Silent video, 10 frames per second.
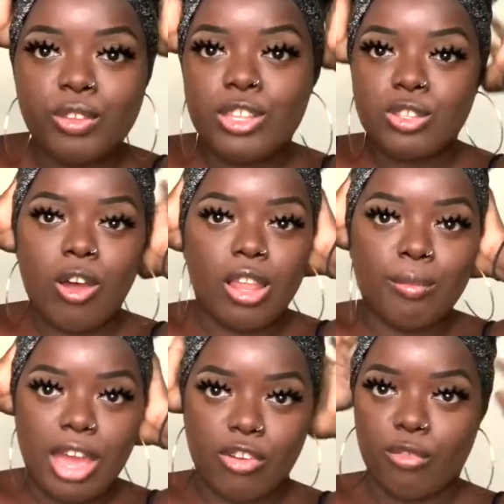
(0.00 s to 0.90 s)
It's all a
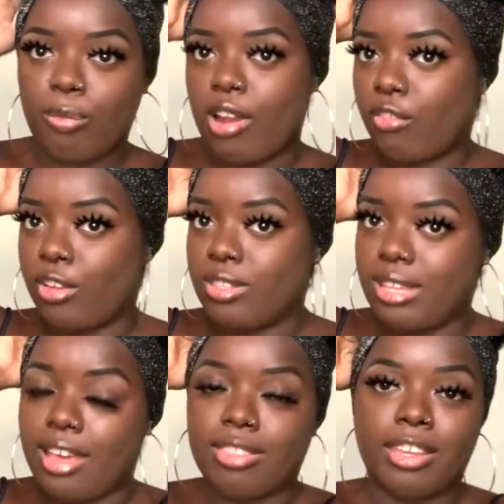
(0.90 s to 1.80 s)
matter of preference.
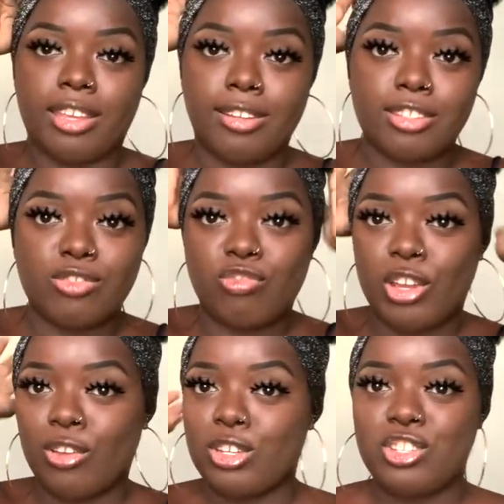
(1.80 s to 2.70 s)
I think it looks
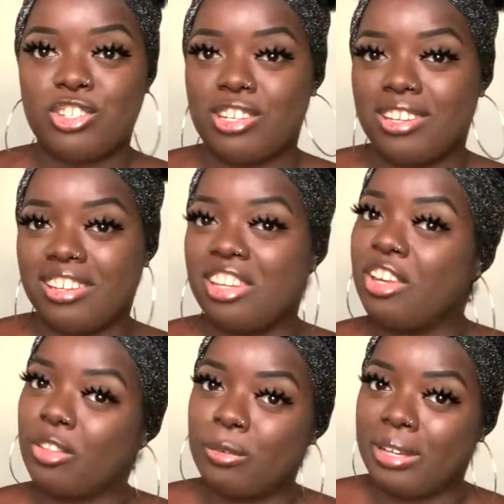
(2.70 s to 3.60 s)
very chic
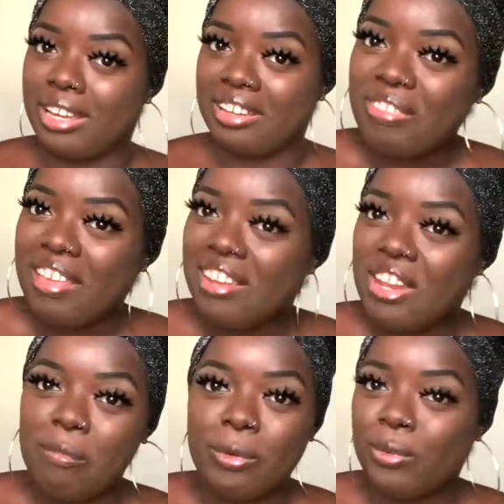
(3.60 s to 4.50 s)
either way.
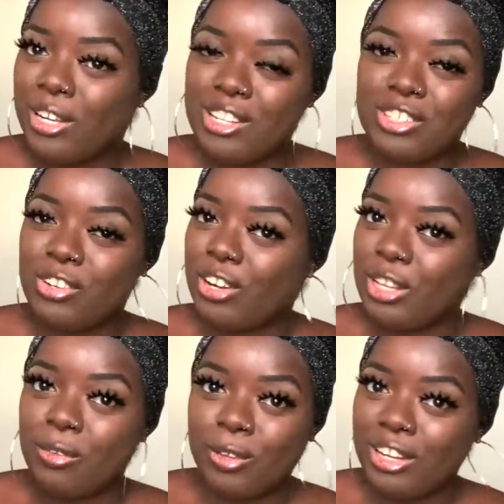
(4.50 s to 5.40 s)
Number one is already
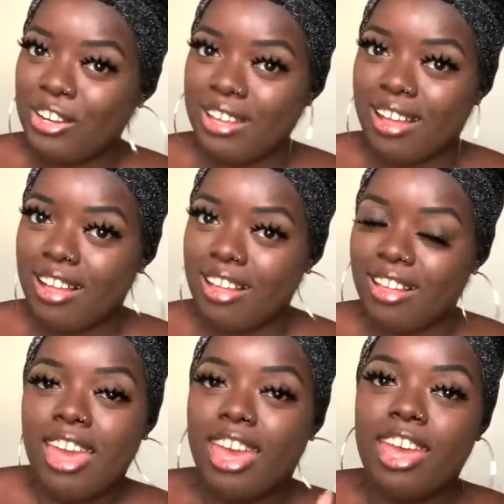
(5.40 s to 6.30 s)
a winner,
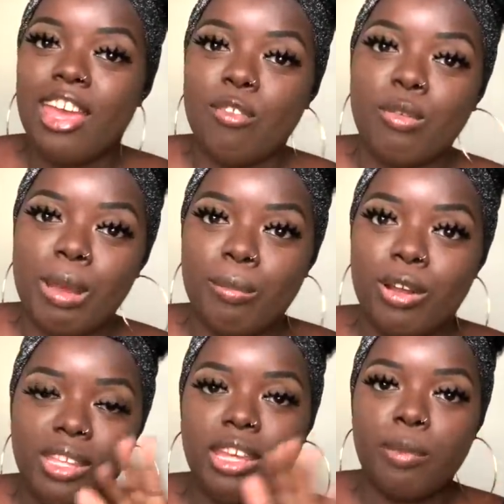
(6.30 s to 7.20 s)
y'all. And
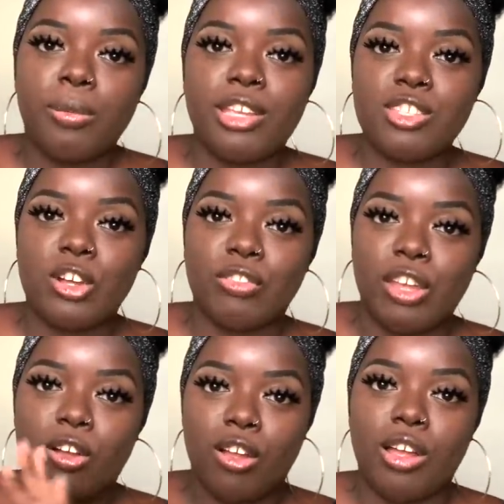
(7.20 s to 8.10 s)
remember, and please note
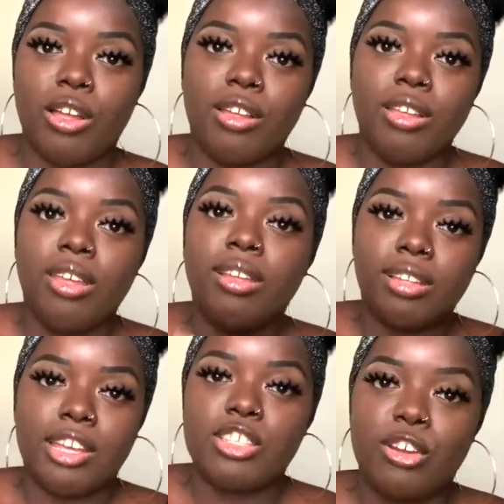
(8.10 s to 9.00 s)
that all
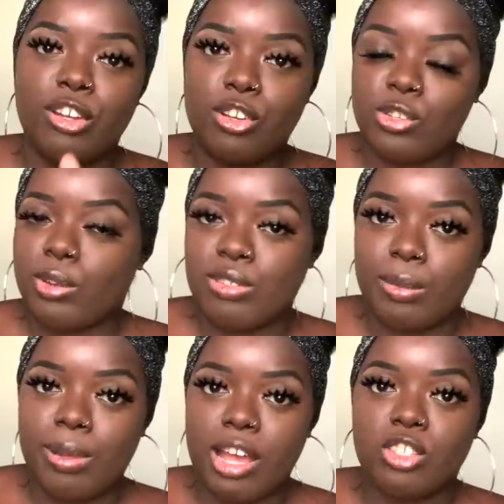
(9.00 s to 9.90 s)
links the description
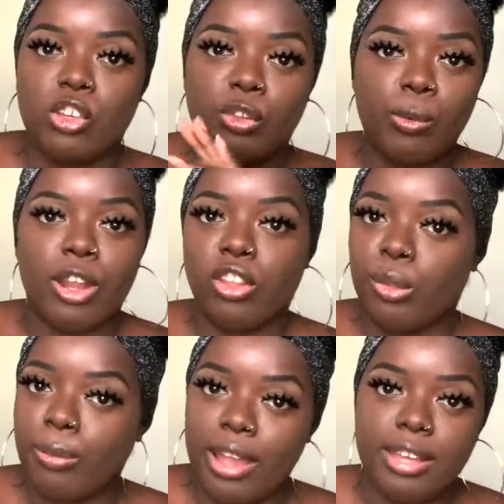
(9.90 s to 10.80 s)
box. So if you want to know
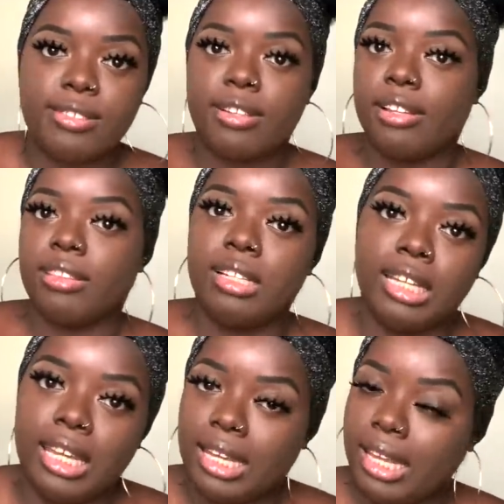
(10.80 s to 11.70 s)
the price, click the
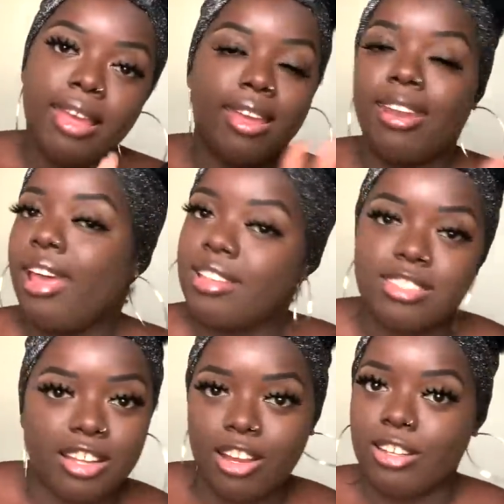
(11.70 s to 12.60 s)
link and add to
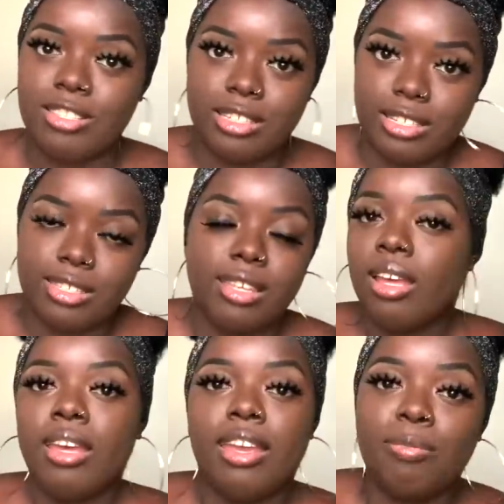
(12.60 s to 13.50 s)
cart, sis.
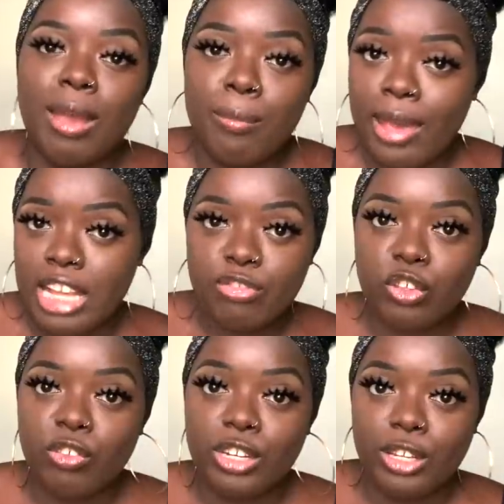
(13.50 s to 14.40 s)
In my past
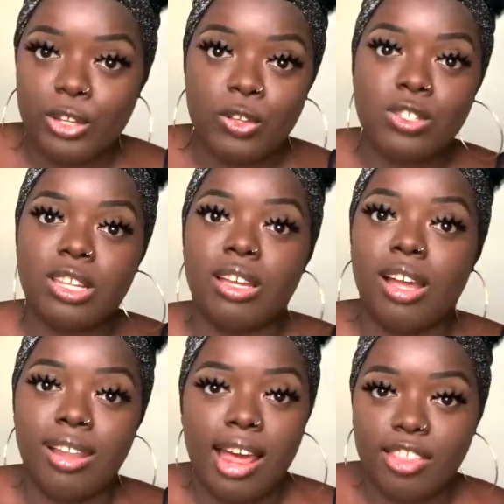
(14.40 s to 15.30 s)
few videos, a
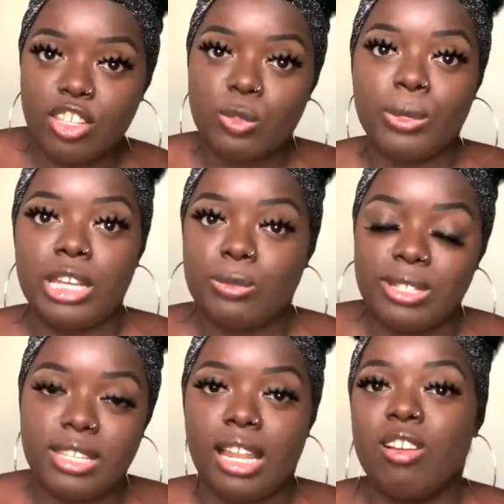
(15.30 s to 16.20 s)
lot of these wigs would
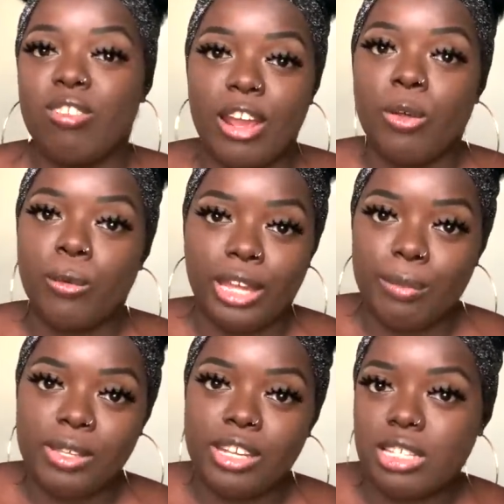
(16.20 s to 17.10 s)
sell out right away
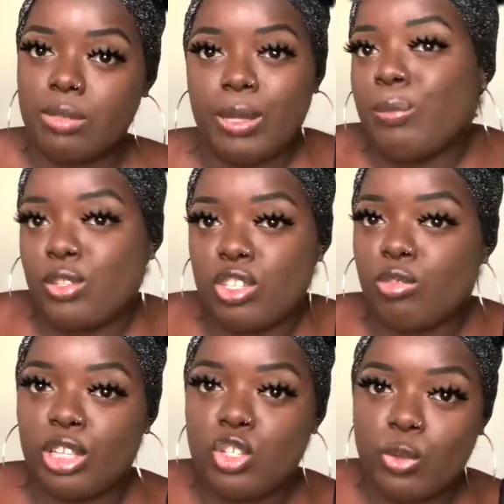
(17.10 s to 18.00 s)
because people just
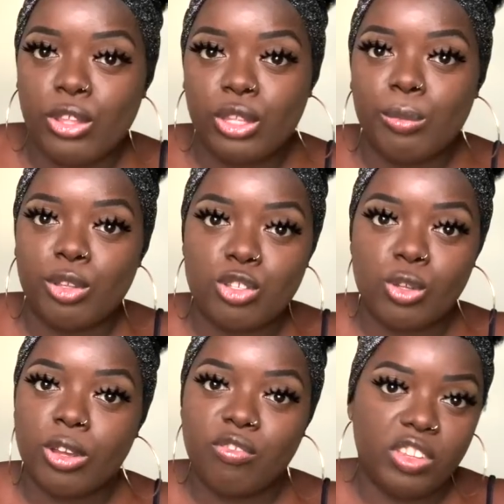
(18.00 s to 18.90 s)
really enjoy them. They're so
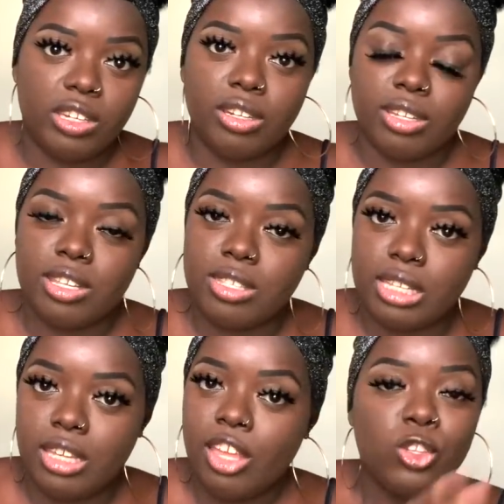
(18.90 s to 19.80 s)
convenient and
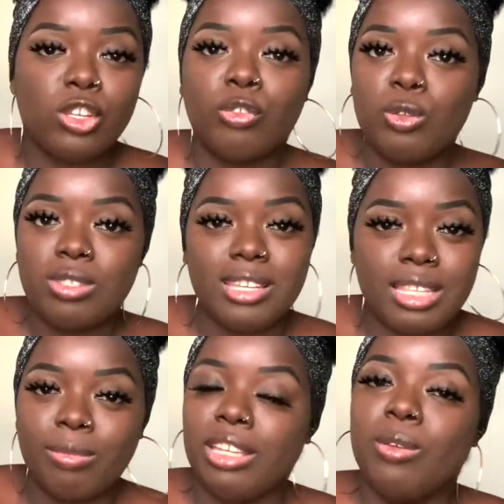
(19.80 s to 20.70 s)
easy. So if you see
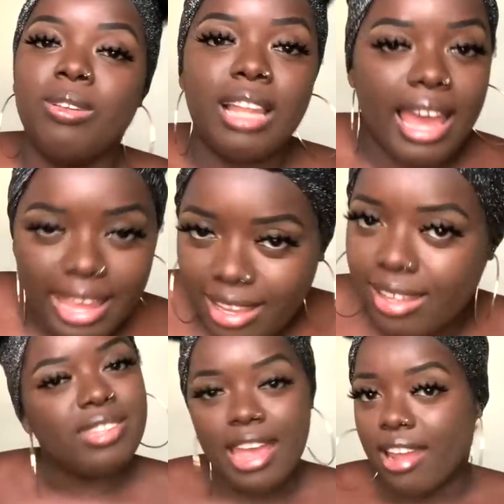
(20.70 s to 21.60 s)
something you
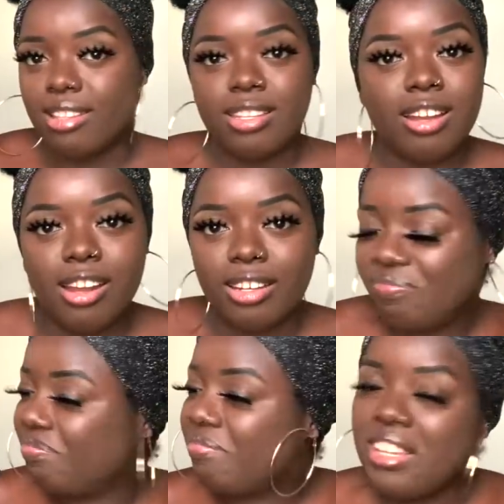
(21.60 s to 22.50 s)
like, add it to cart.
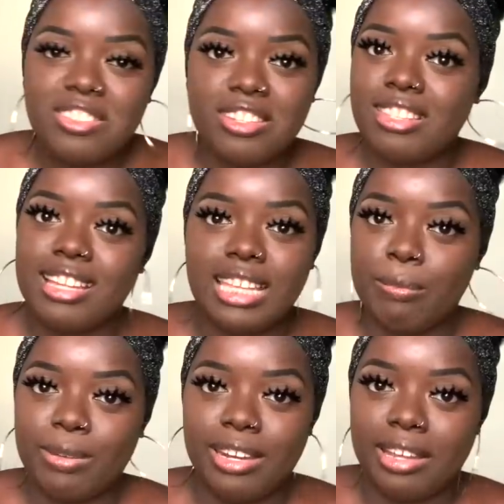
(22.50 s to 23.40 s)
It's just that type of day.